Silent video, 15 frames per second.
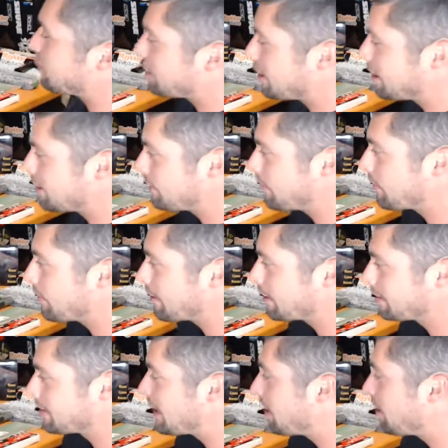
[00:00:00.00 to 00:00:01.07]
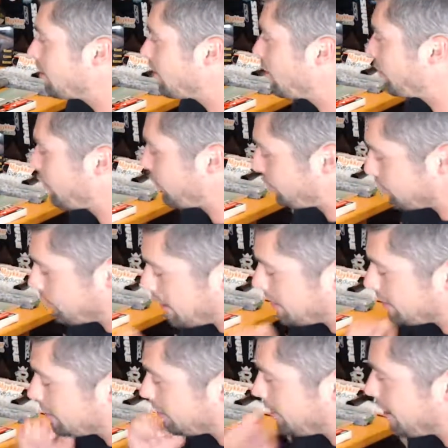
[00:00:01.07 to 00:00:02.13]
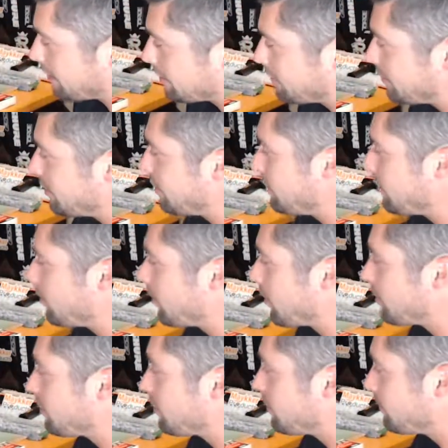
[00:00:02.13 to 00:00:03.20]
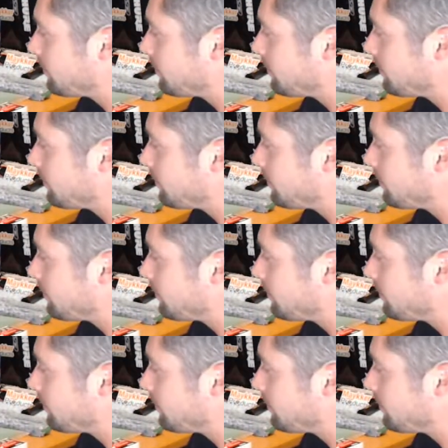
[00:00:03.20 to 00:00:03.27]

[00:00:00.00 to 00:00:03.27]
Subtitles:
trying other things out on little spots of glass and see if it works.